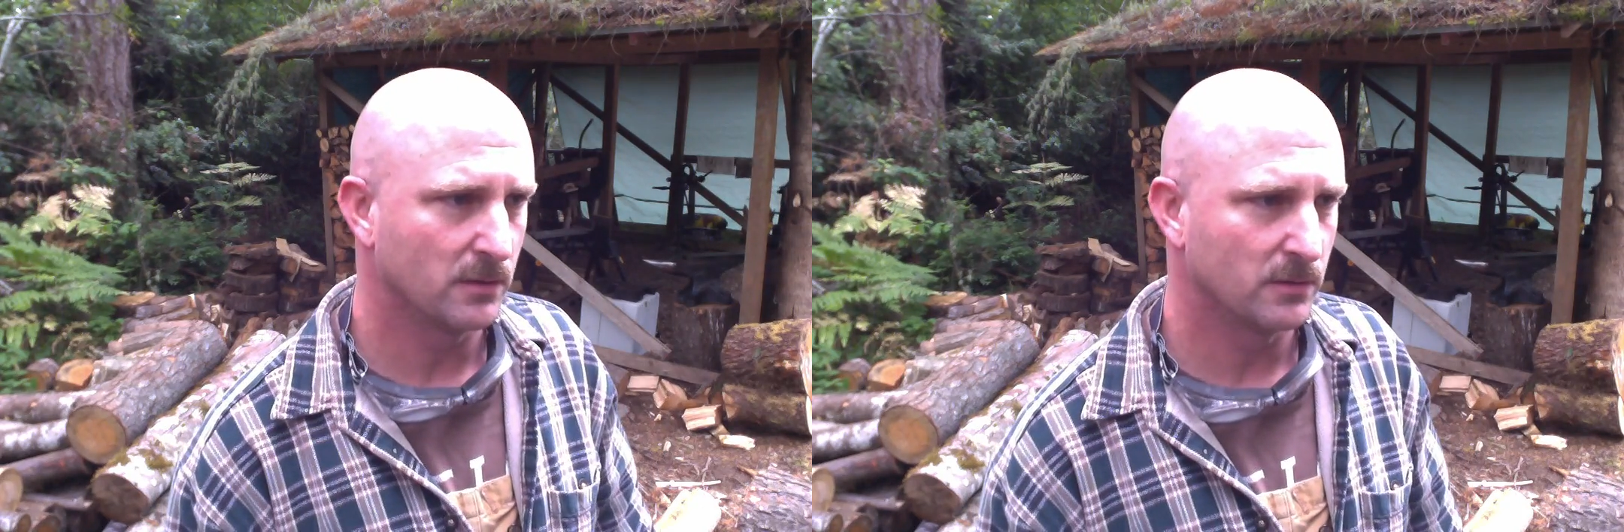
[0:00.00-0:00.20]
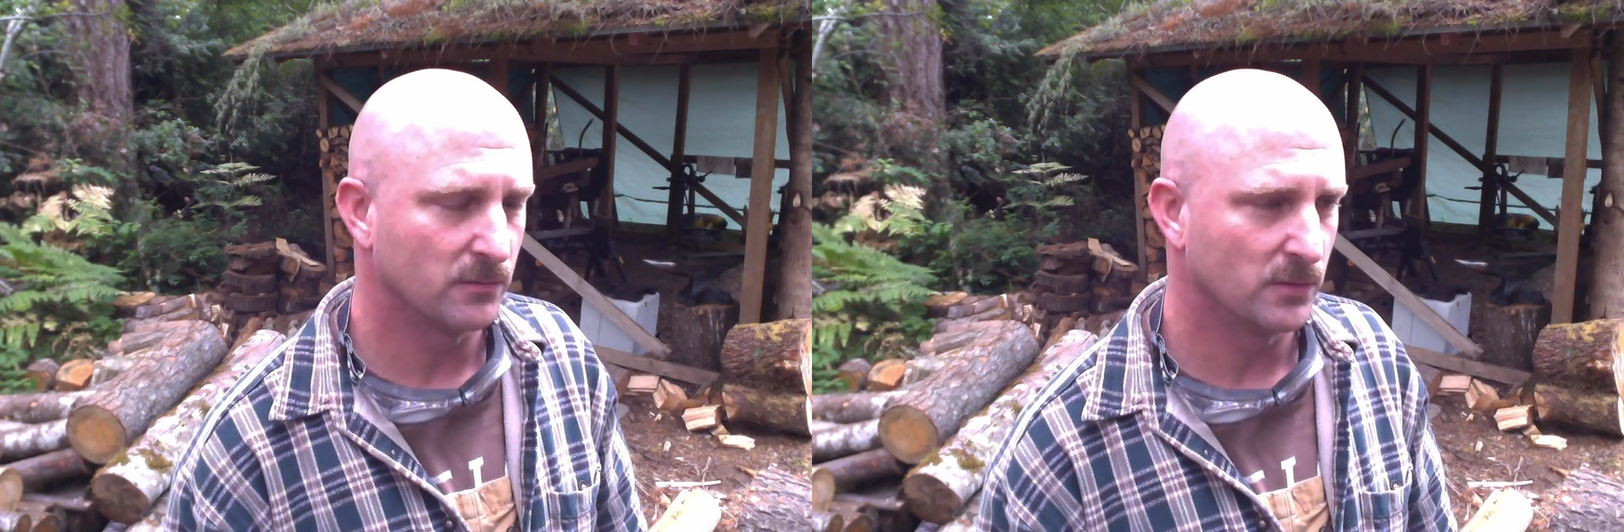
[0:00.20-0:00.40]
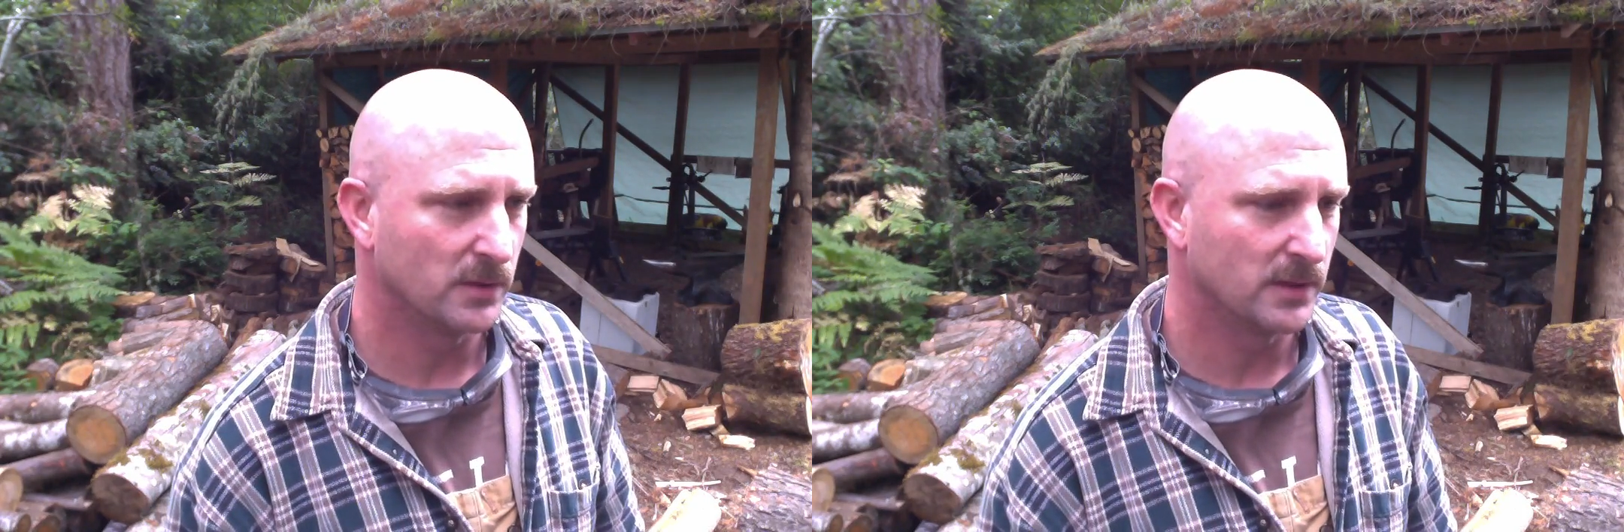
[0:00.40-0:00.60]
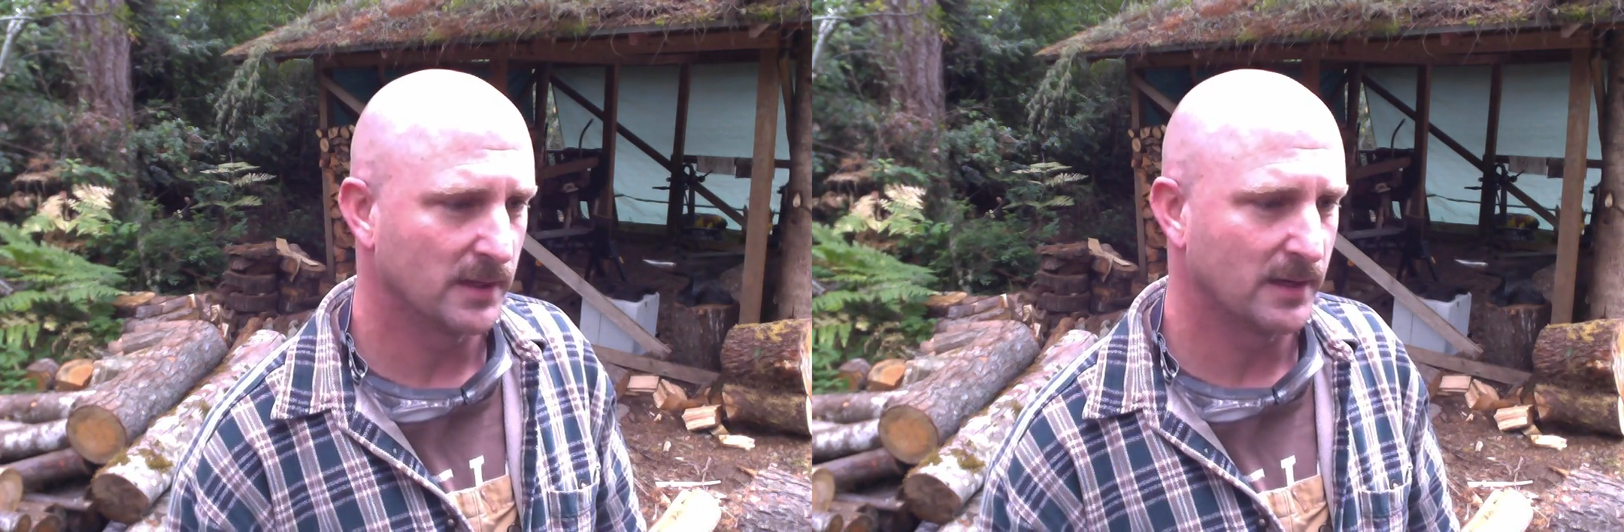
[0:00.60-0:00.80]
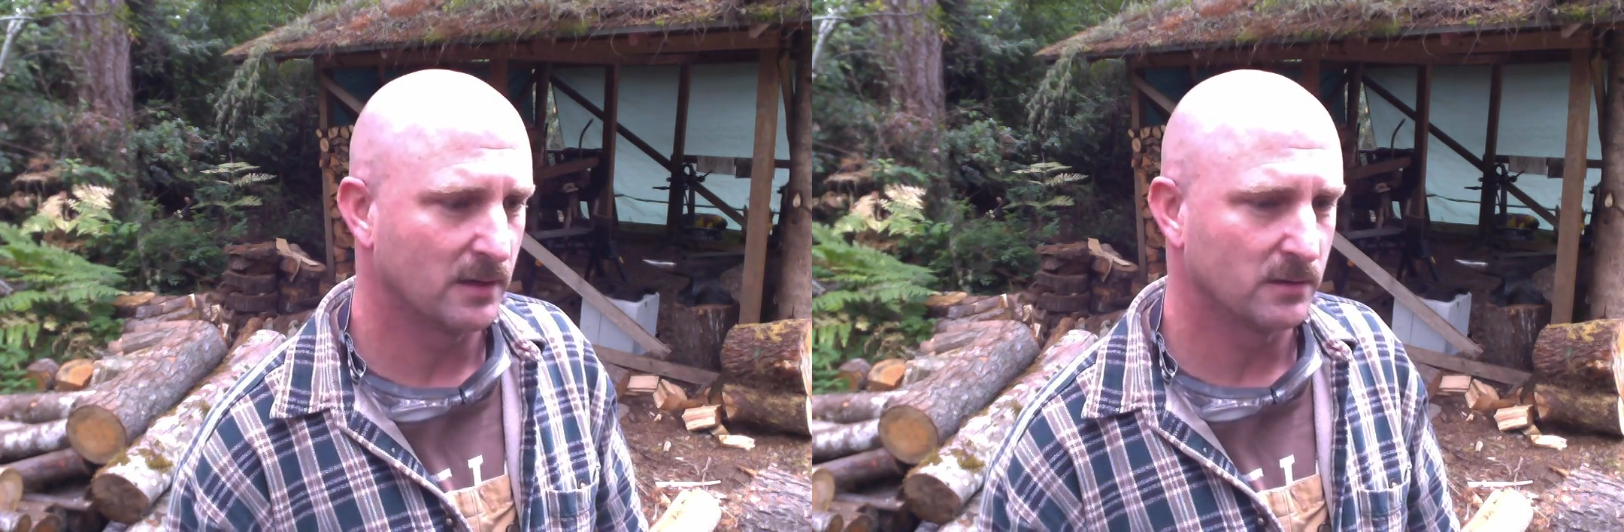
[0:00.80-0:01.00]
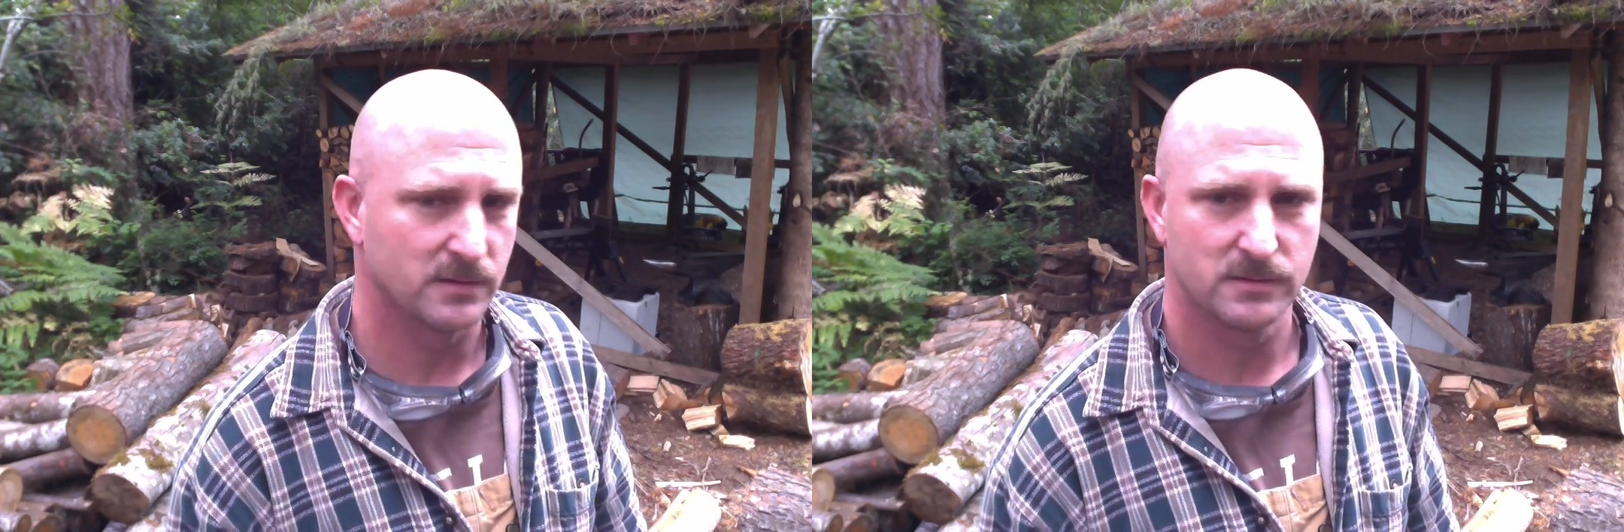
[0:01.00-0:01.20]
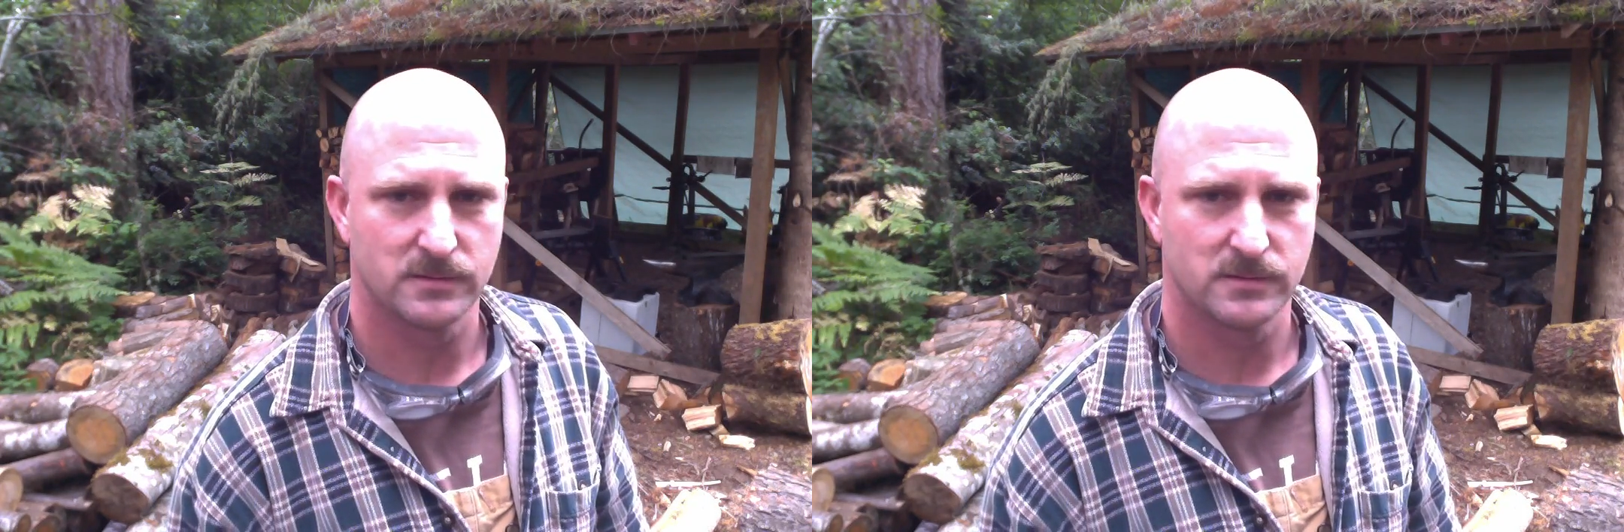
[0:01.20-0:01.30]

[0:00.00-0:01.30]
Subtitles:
the really loud